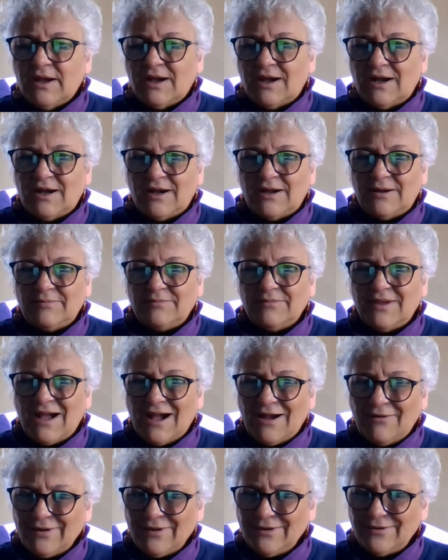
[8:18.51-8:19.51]

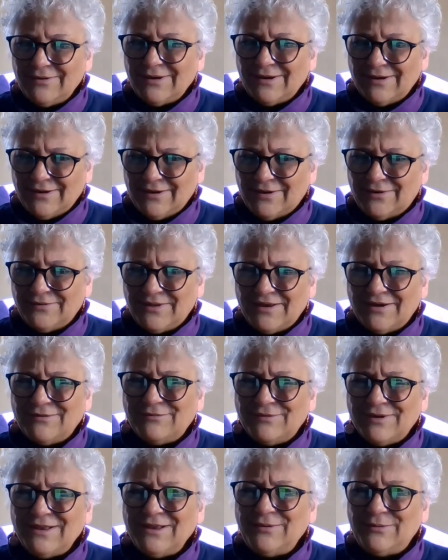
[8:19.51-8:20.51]
How are you going to know that it
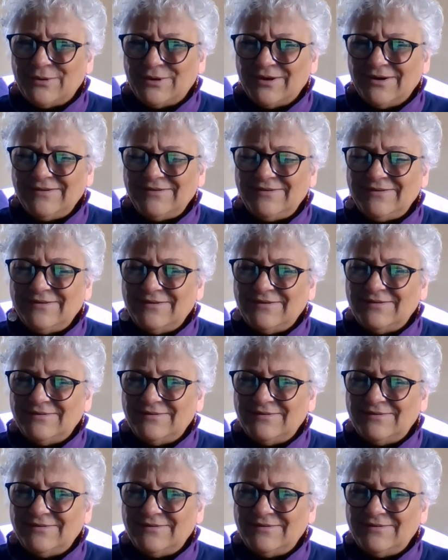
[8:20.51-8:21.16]
really works?